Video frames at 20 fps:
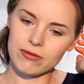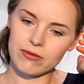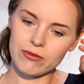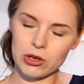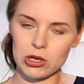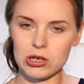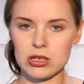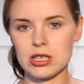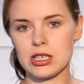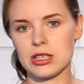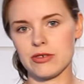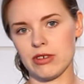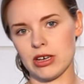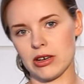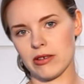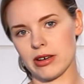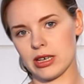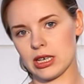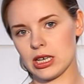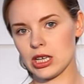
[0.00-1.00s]
first
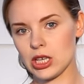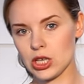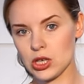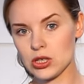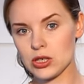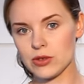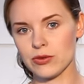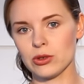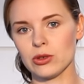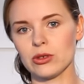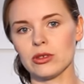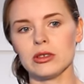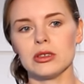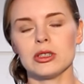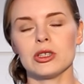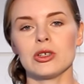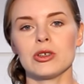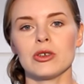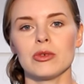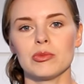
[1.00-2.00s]
very, very useful
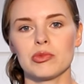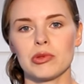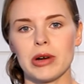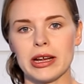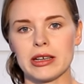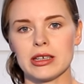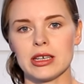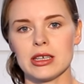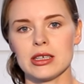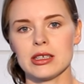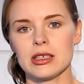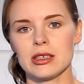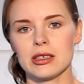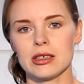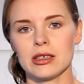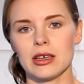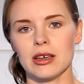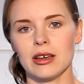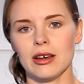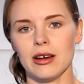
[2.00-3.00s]
to
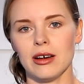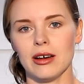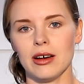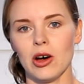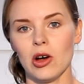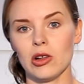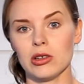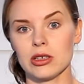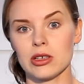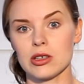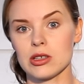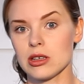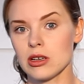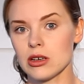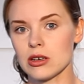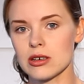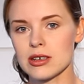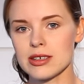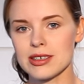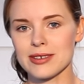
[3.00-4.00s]
practice uh, all your
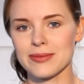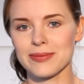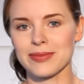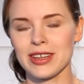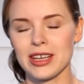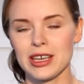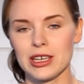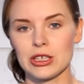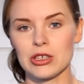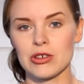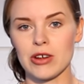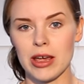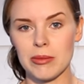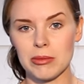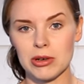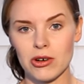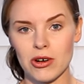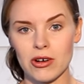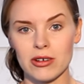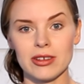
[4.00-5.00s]
slurs, to
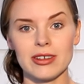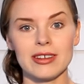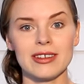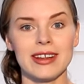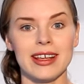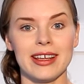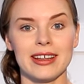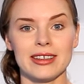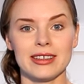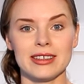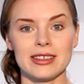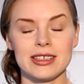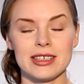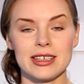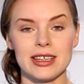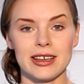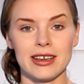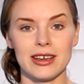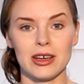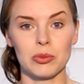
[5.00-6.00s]
hammer on and
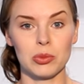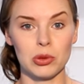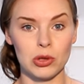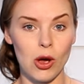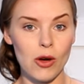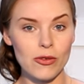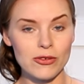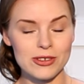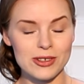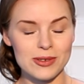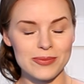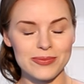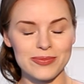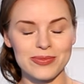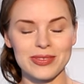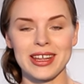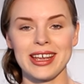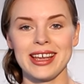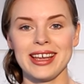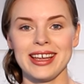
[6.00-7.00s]
uh, pull-offs,
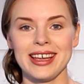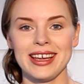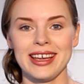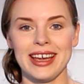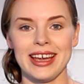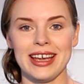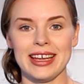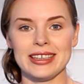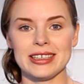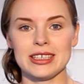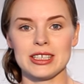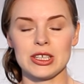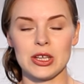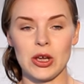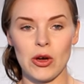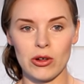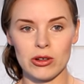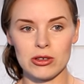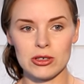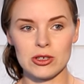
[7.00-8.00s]
and
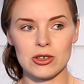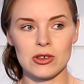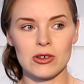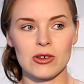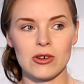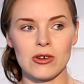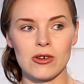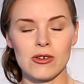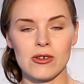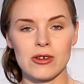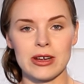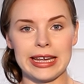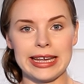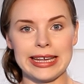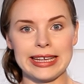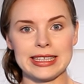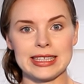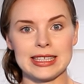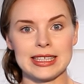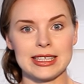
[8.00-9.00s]
also
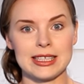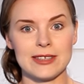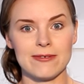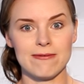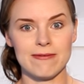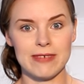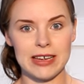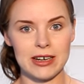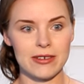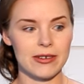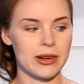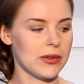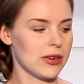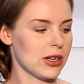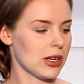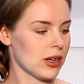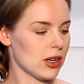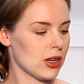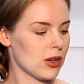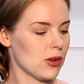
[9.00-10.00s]
it's very,
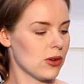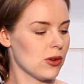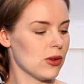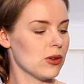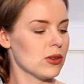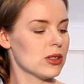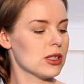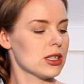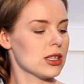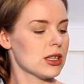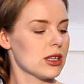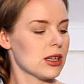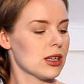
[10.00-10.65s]
very good